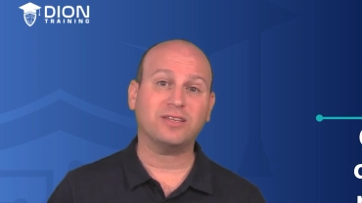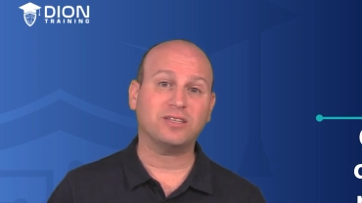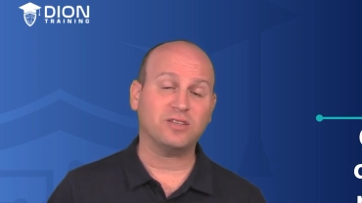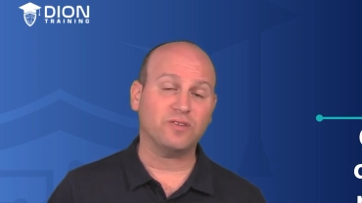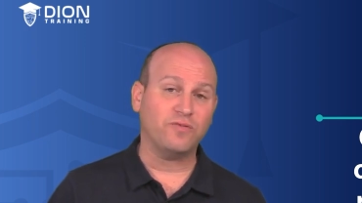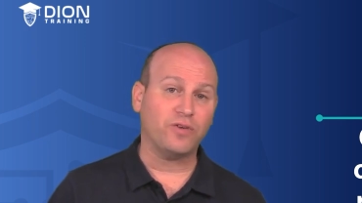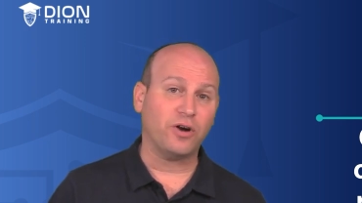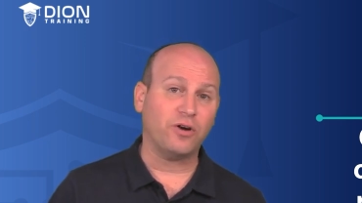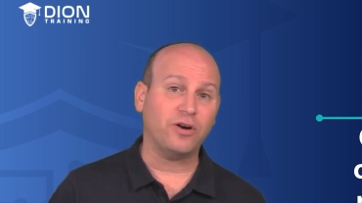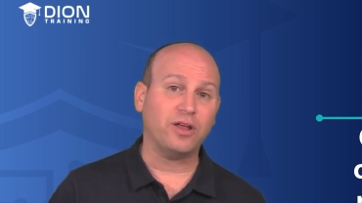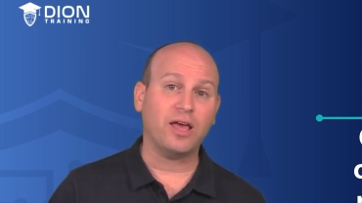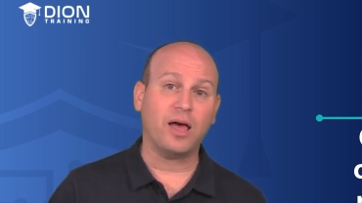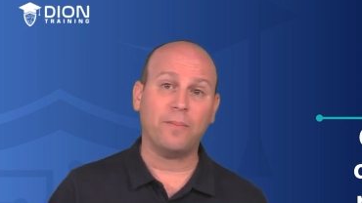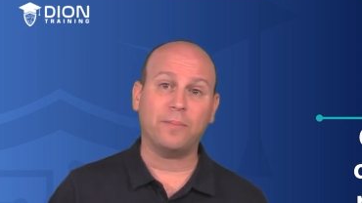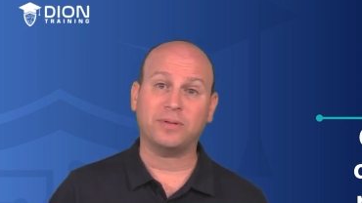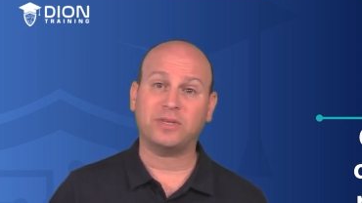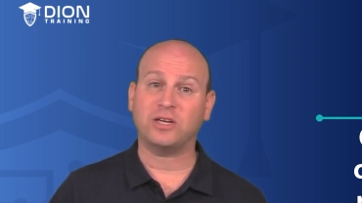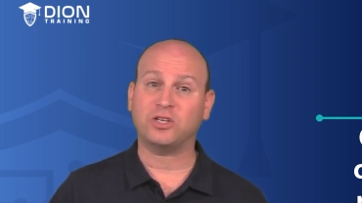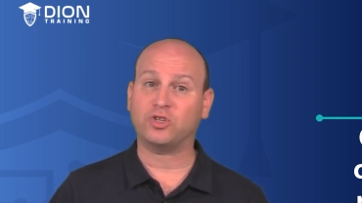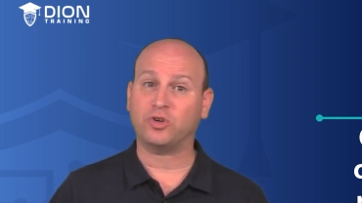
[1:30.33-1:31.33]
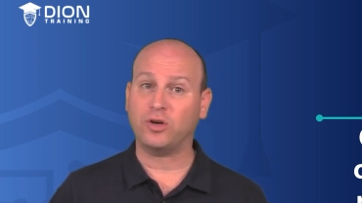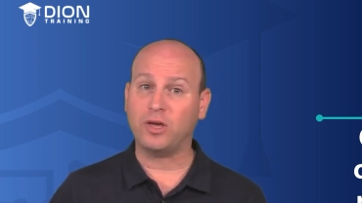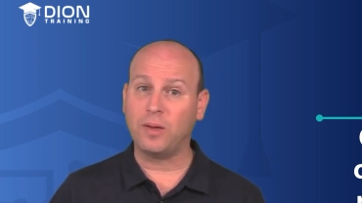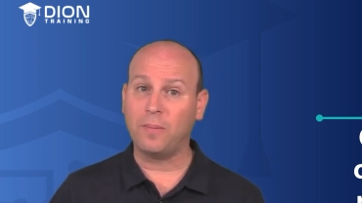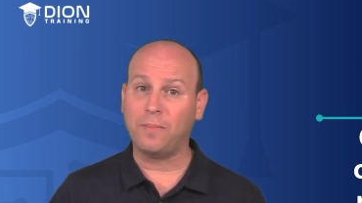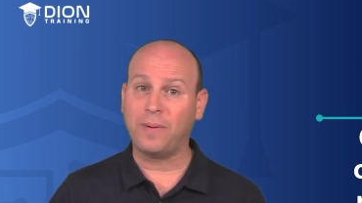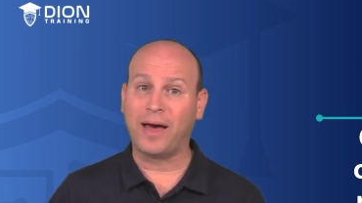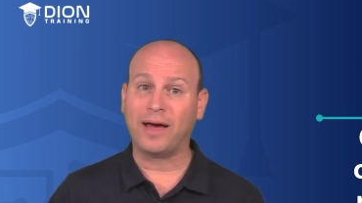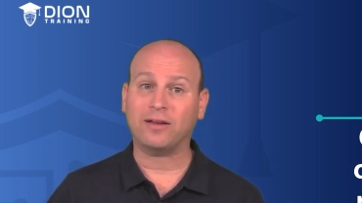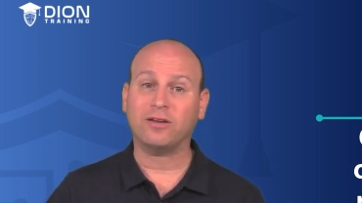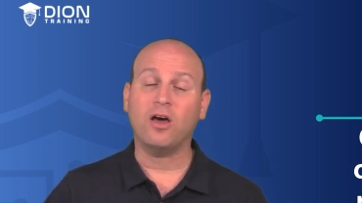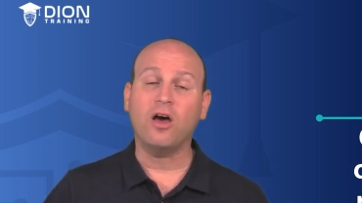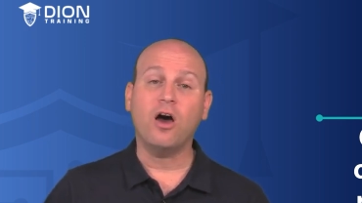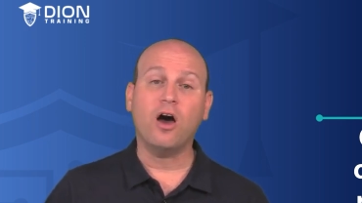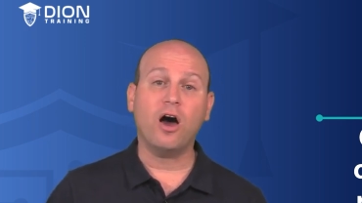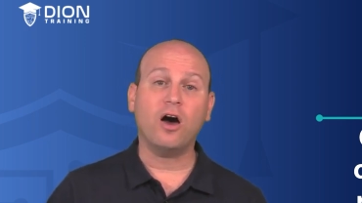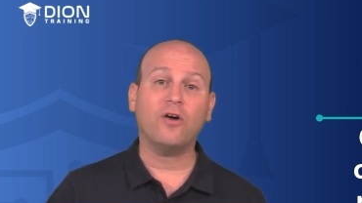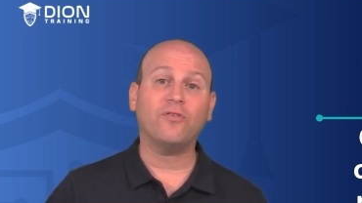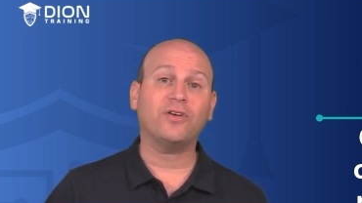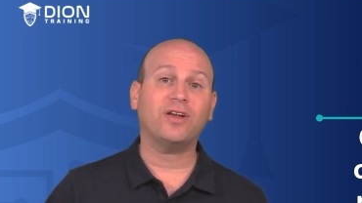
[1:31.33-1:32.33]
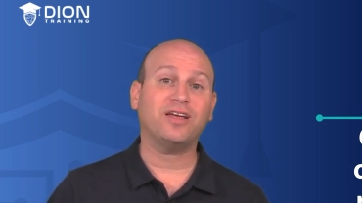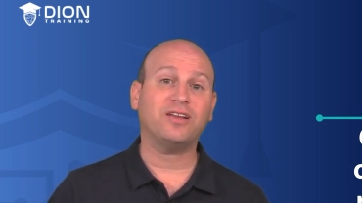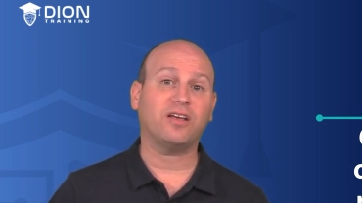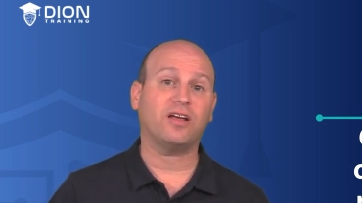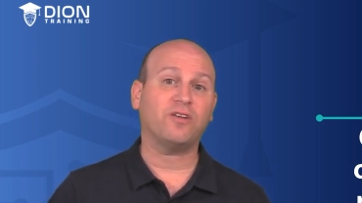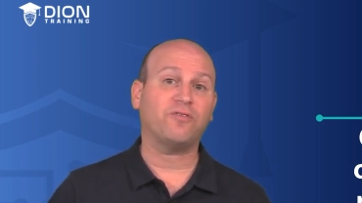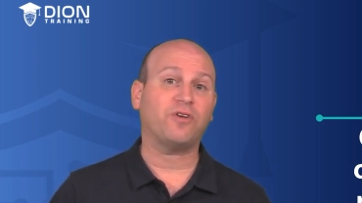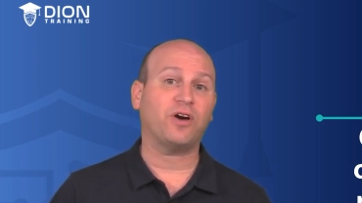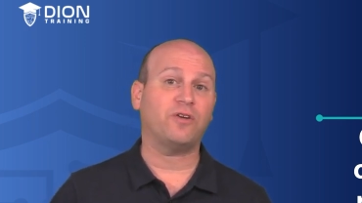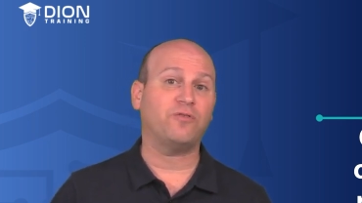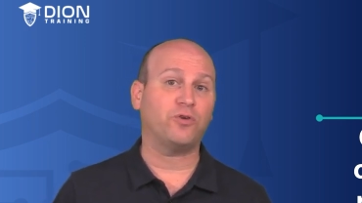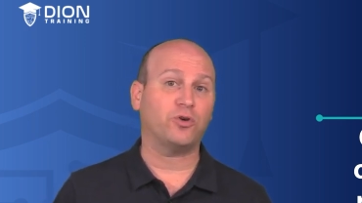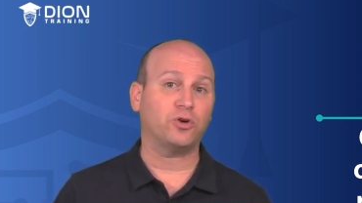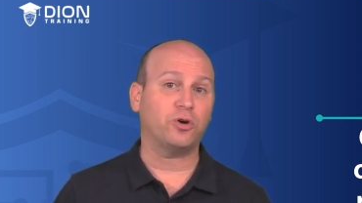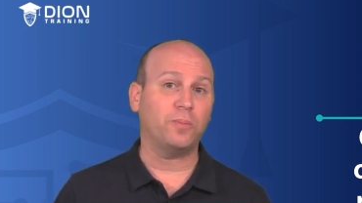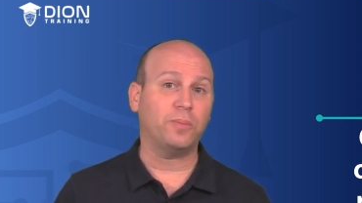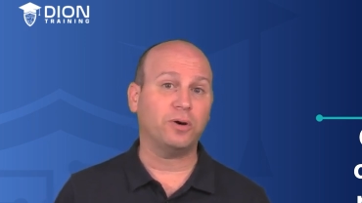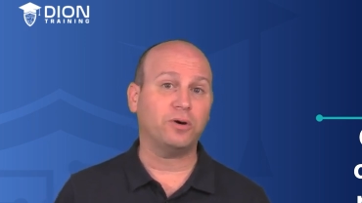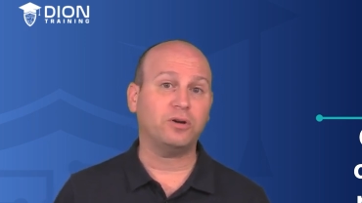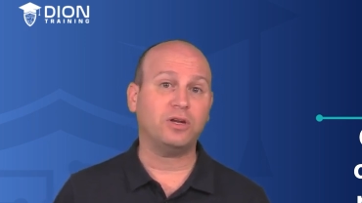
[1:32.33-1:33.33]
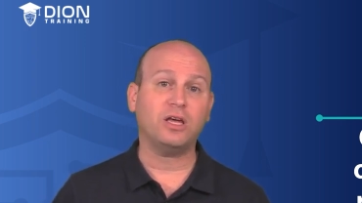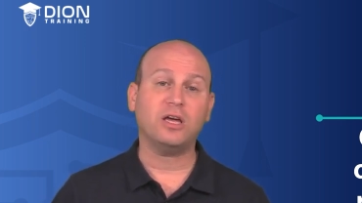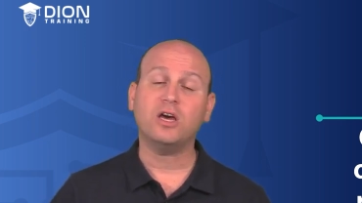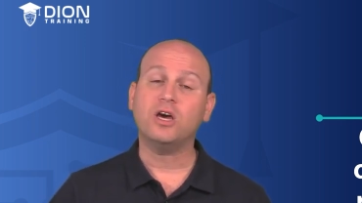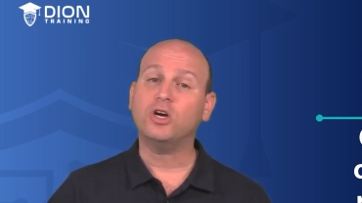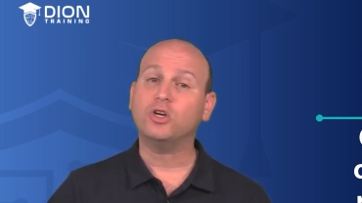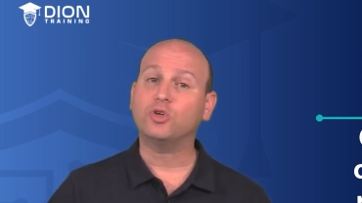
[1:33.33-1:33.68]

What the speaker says: the severity and potential impact of an identified vulnerability